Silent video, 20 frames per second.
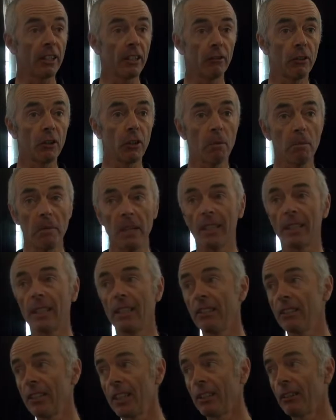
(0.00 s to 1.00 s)
You've got to make
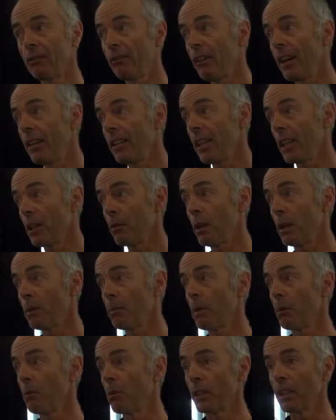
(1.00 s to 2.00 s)
these things fun, otherwise
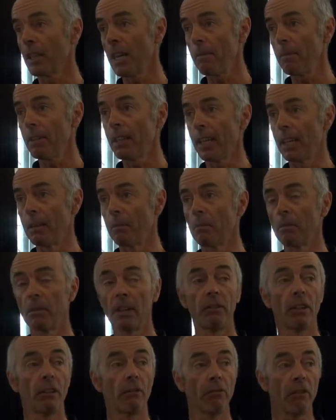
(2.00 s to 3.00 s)
people won't come again. But
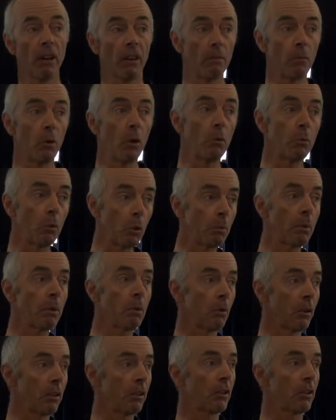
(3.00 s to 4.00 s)
if they're fun, more and more people want